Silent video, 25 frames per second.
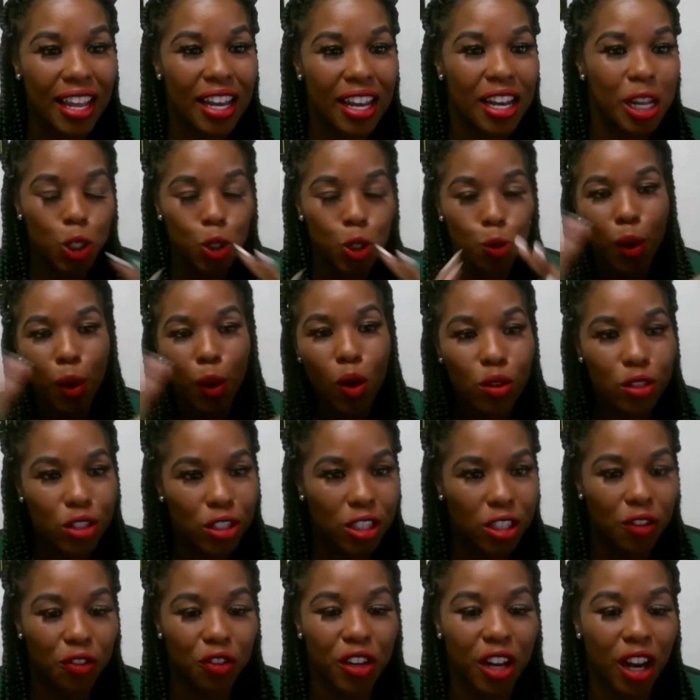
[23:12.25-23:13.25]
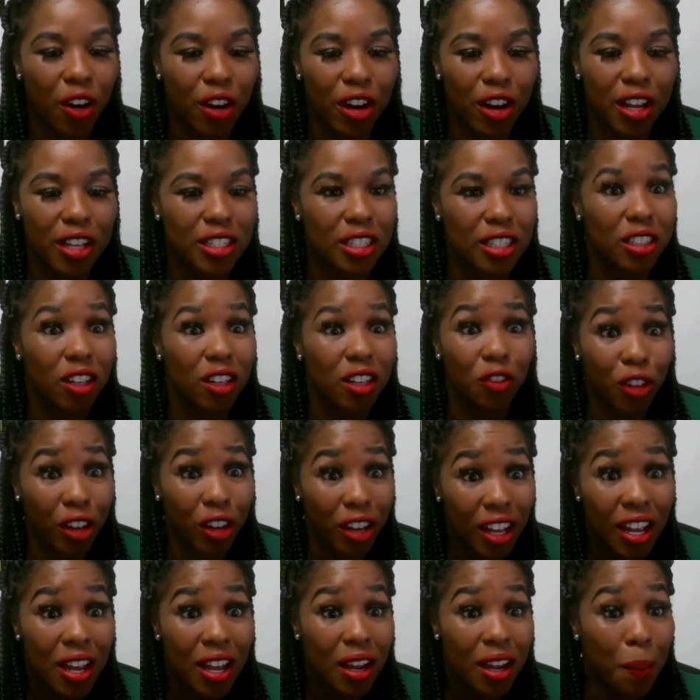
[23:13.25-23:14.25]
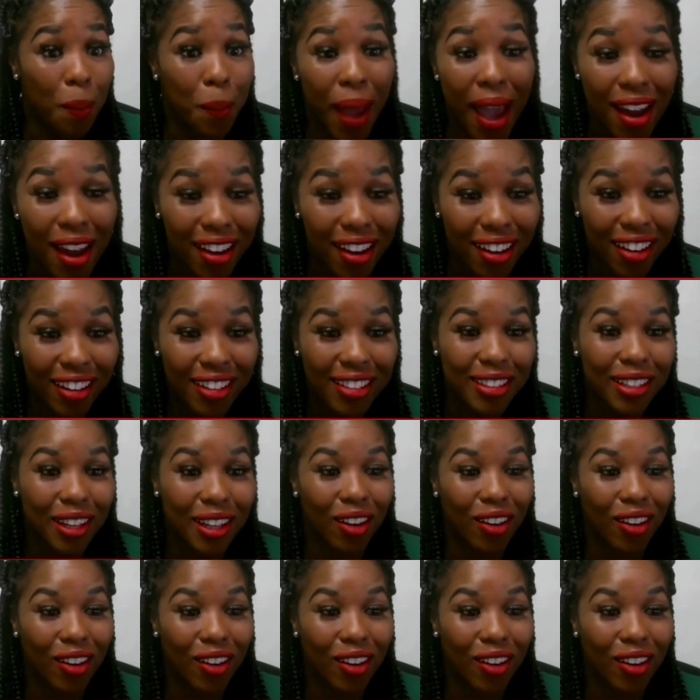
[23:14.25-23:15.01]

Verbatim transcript: getting exposed to different areas and different competitors.